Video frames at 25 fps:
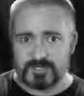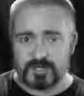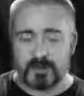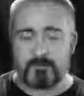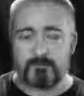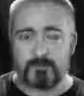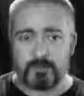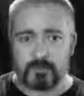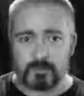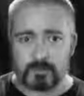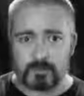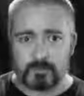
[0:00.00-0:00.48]
were
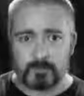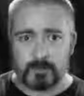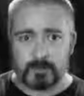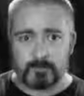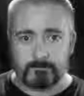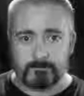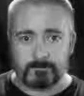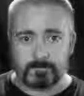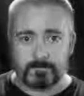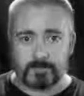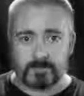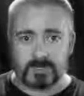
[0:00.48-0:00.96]
several
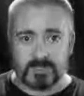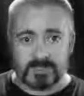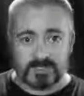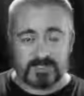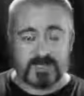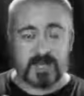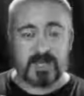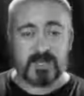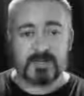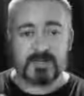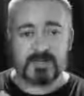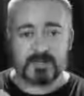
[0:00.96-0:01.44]

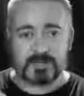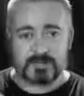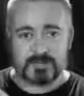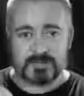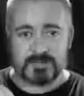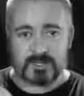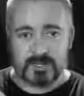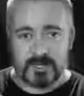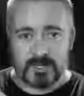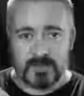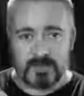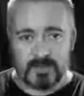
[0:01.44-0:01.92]

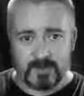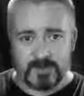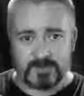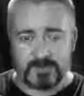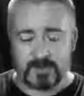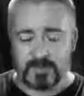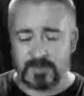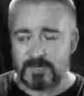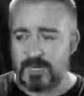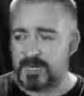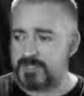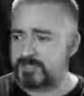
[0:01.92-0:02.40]
contenders in
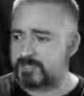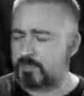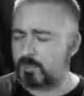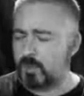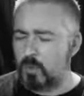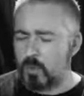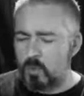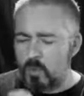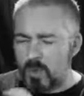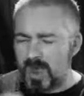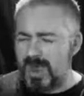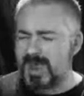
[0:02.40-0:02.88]
those early days that
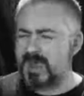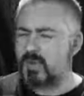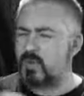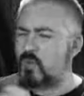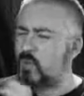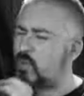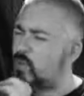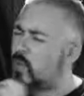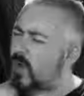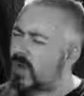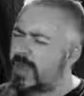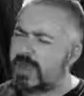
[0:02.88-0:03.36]
were way,
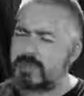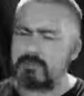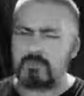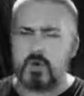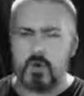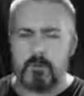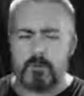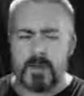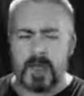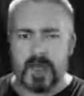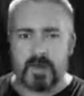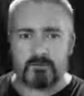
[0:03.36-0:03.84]
way
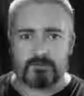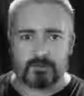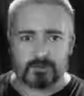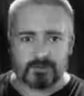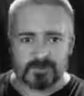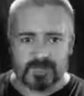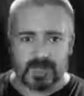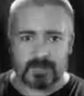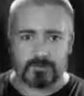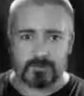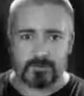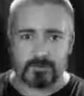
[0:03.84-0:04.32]
more
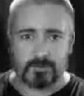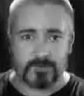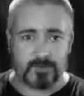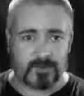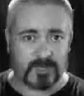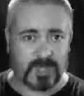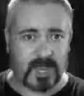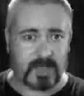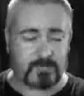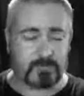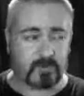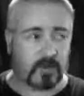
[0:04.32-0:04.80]
powerful and capable
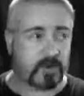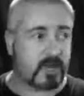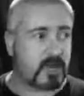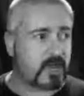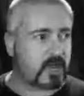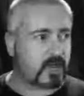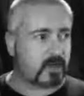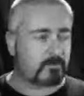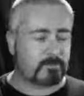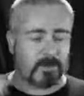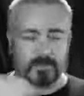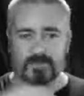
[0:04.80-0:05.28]
than the Game Boy,
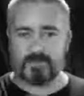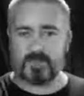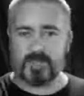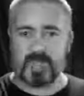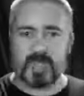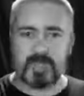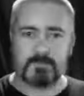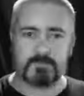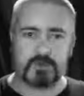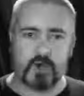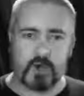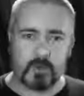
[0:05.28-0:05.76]
but the
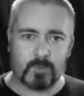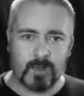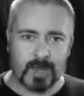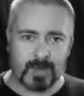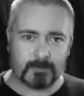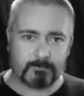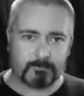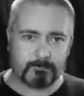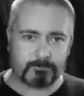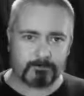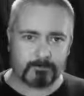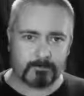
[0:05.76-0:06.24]
Game Boy
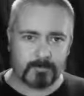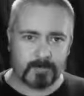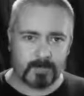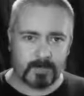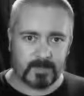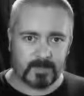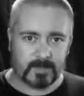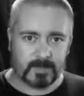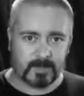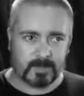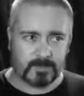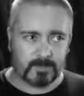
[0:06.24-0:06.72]
won.
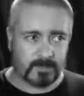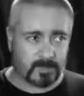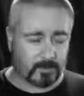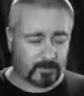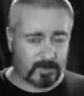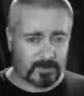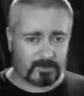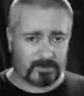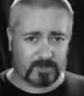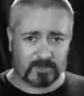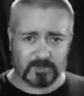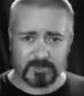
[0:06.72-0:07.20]
Did
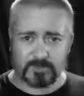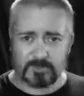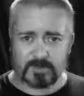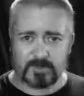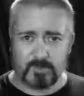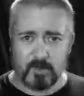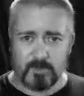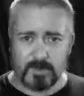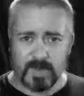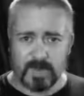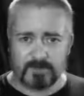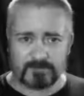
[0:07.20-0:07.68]
it win because it
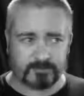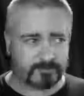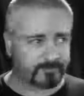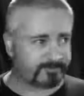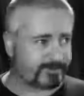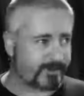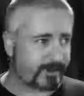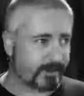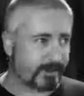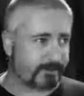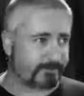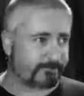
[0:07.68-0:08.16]
was more
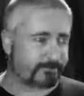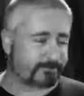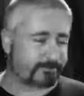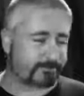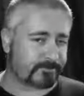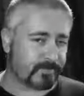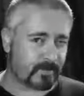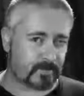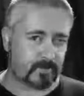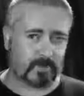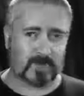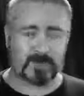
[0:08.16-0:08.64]
powerful? No.
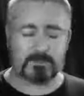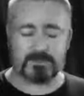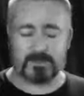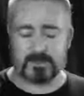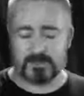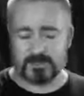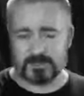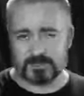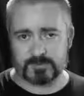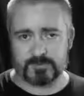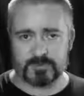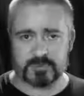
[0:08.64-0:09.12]
It won
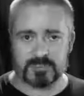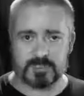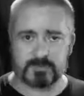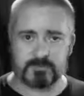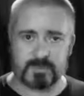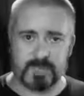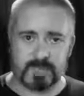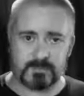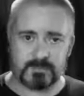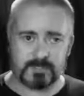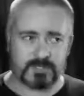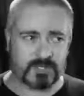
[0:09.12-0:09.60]
because it was the
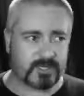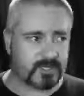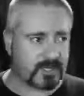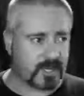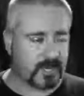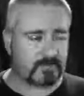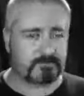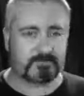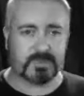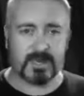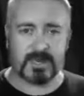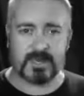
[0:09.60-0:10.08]
better machine,
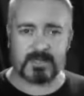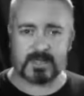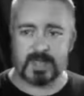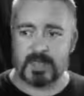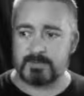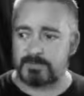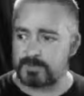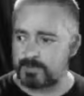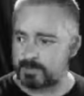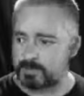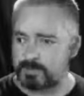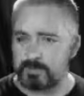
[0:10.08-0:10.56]
it had better
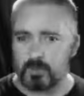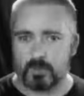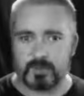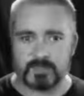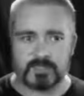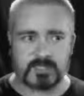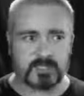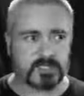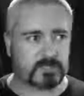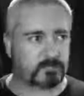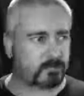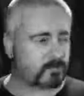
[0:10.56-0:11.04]
games, it was more
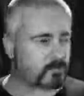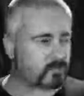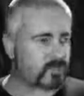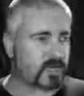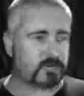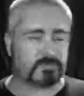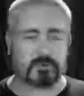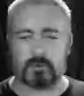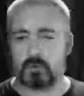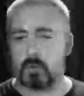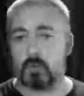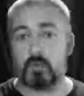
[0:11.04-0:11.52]
accessible, it was
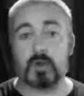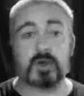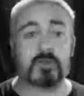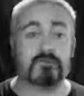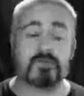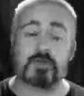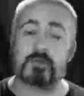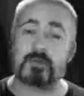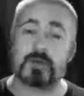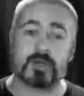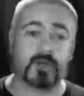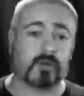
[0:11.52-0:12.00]
cheaper, or
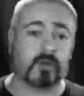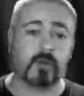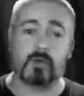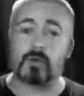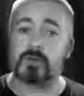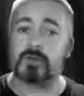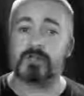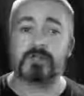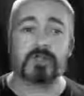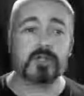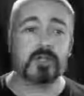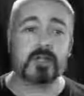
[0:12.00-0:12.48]
whatever you want to
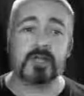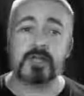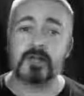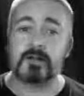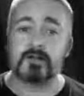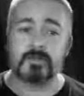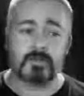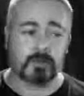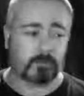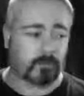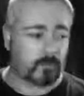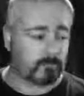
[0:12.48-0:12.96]
call it.
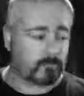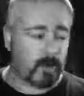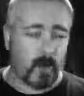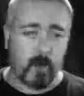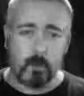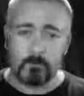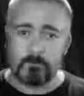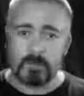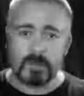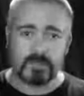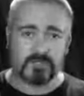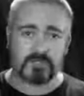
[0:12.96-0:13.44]
There were a
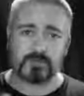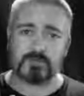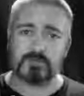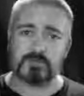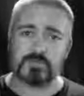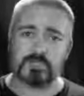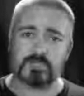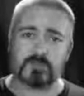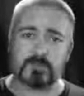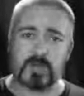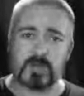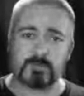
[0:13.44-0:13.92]
whole bunch of
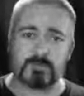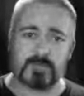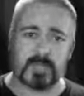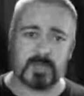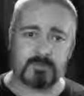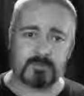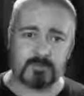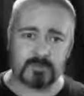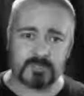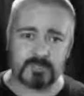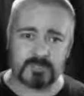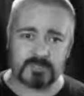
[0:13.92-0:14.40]
reasons why it
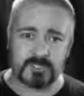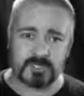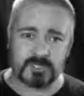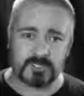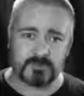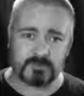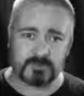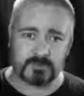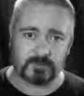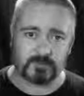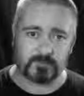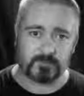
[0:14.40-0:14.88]
became more
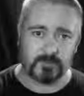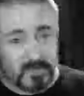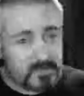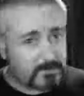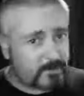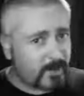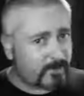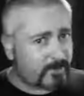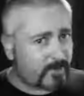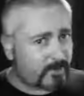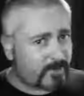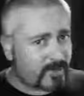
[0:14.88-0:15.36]
successful.
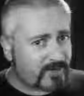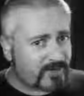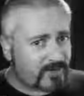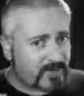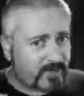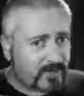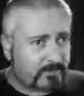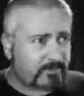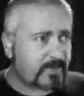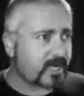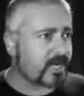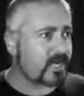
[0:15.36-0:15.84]
These people are out
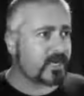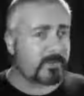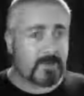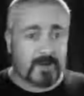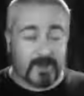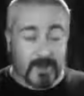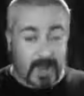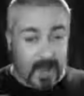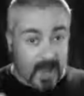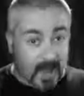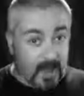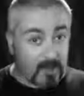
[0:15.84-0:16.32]
there complaining
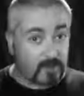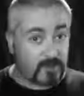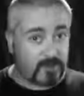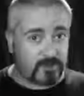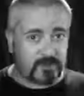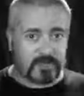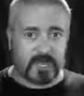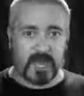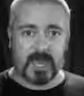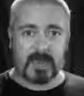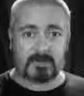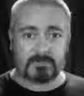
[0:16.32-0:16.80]
about how
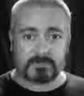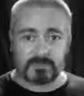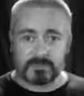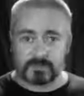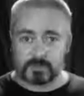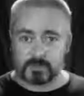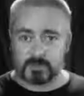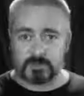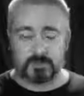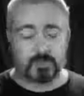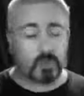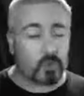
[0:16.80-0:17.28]
the
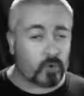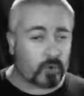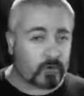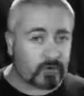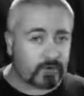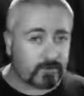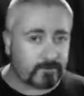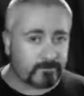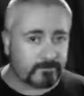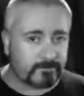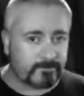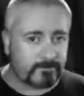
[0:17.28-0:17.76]
games
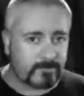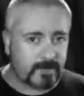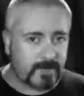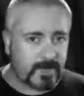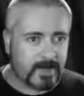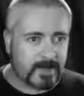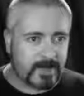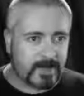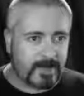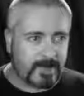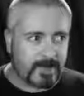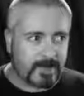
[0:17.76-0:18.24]
look.
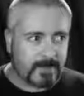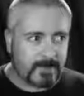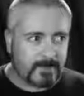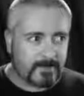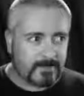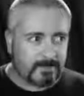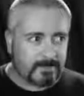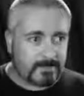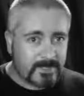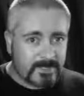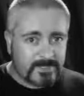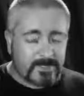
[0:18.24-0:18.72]

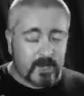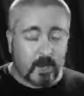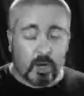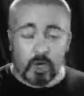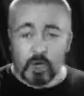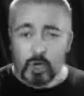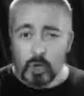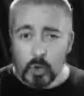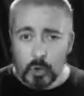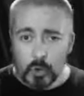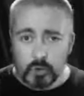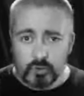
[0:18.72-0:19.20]
These are
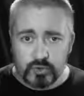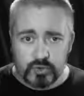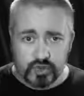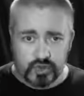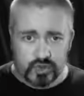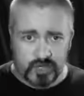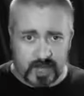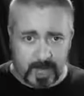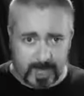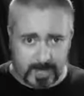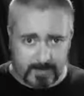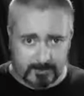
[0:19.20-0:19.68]

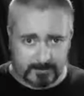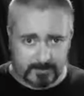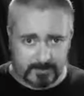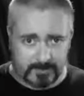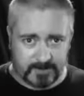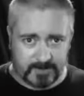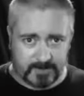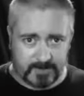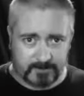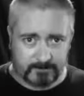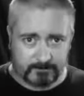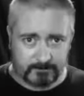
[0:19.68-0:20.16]
launch
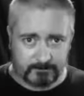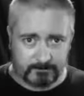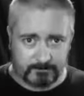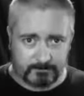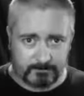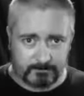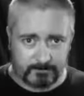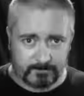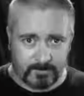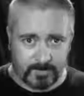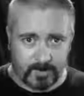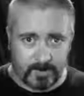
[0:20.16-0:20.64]
games.
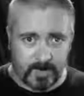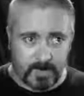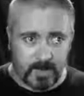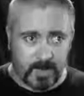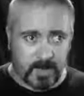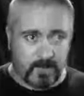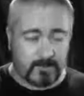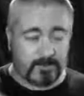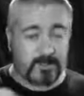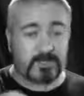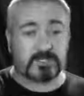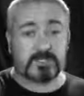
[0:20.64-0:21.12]

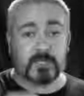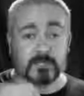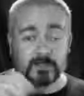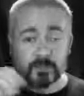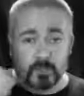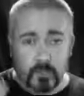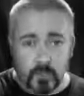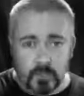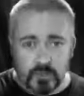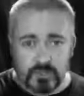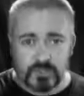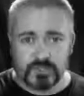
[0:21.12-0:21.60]
These are
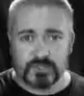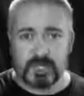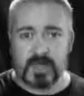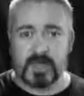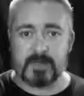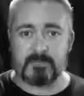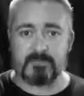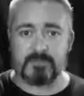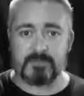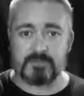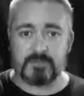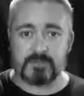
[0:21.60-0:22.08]
launch
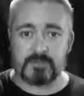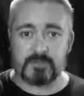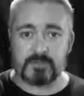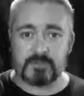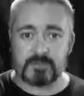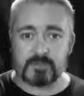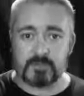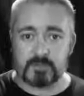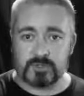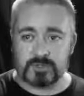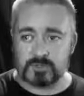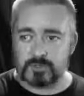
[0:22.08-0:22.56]

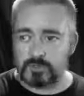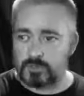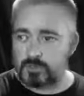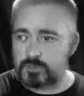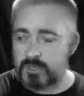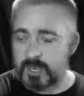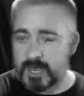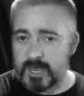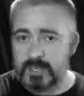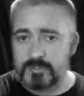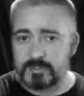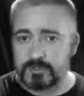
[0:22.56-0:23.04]
games which
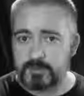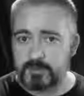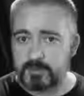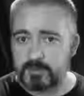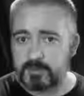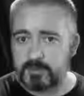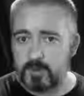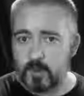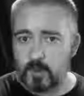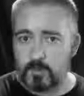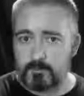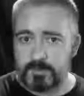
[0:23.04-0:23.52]
look as
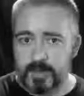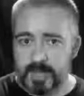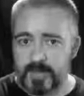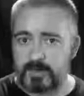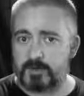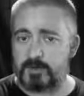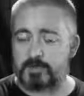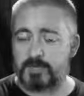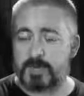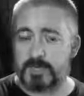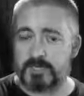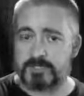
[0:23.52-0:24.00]
good or
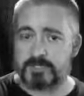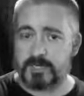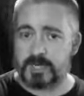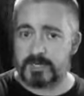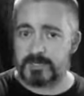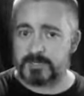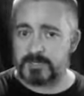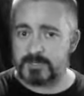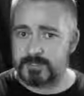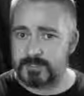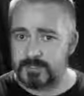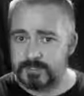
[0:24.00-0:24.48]
better in most
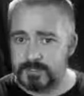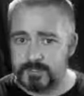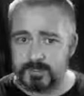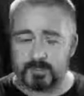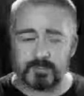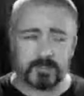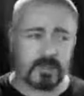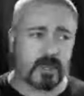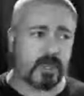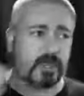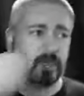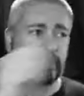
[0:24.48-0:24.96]
cases
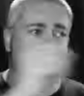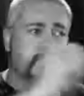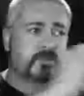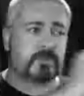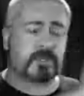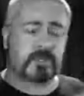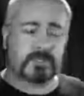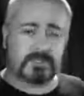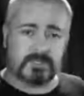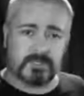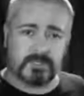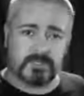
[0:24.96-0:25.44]

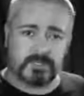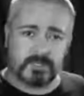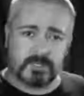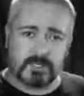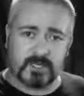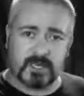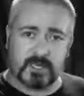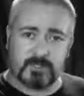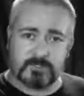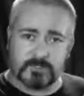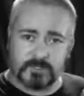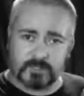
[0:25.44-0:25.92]
than
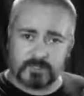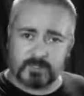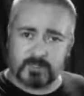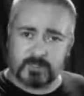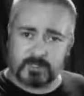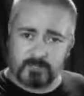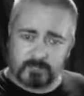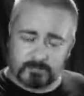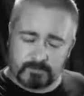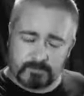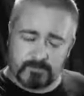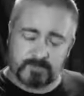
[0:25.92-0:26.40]
existing games on
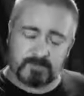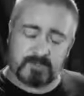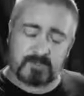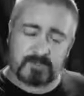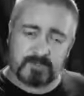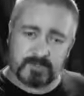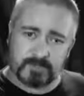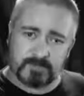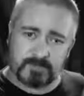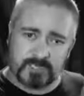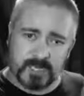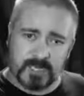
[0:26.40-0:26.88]
the
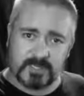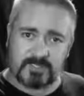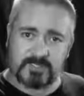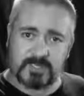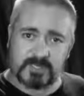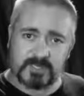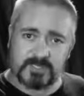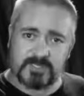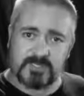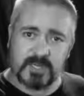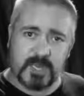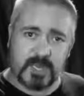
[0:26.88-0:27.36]
systems as
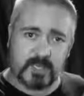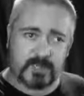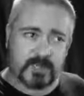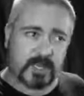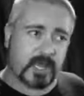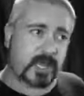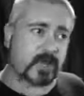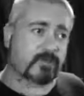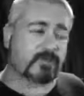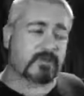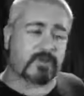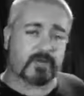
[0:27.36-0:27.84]
they stand
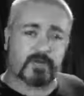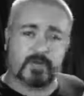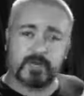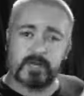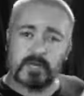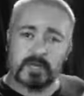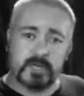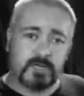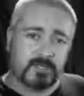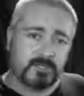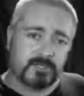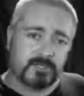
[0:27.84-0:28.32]
now that are